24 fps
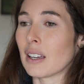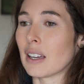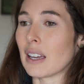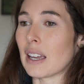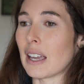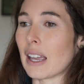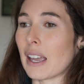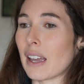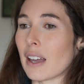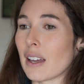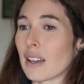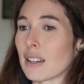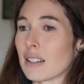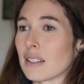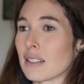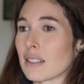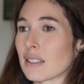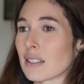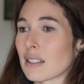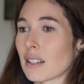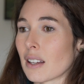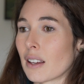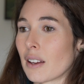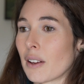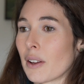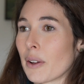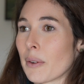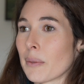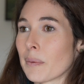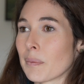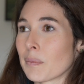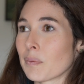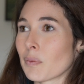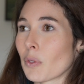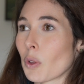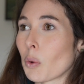and
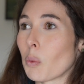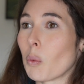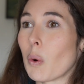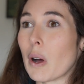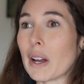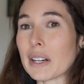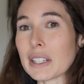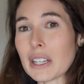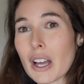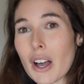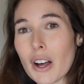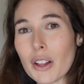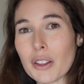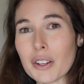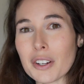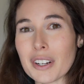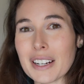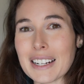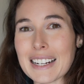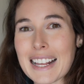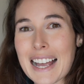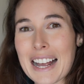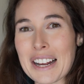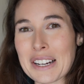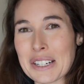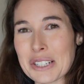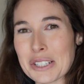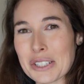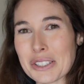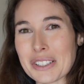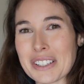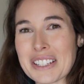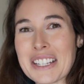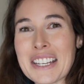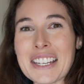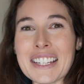what color it
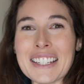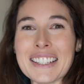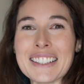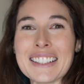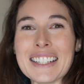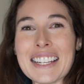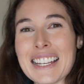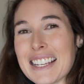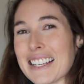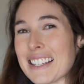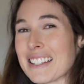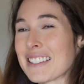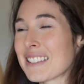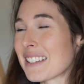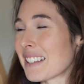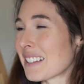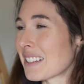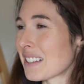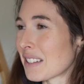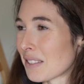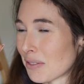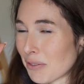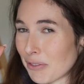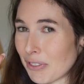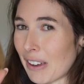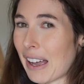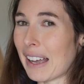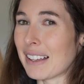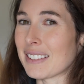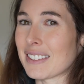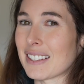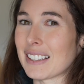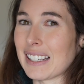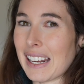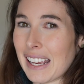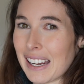actually is. It's
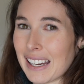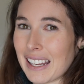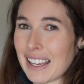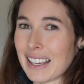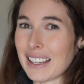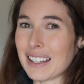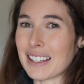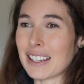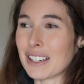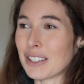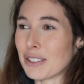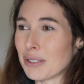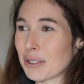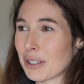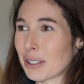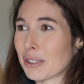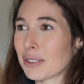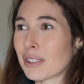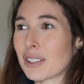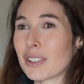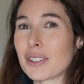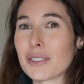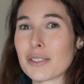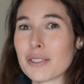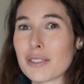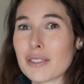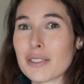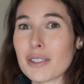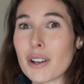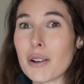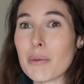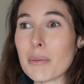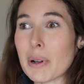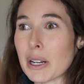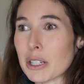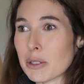fascinating, and you can learn
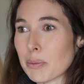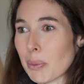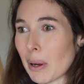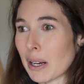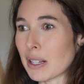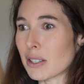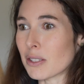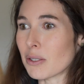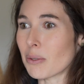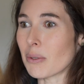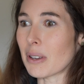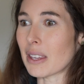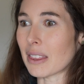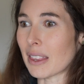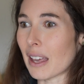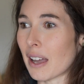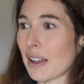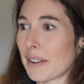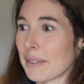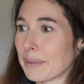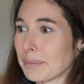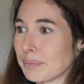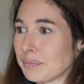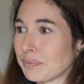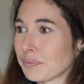so much by doing that.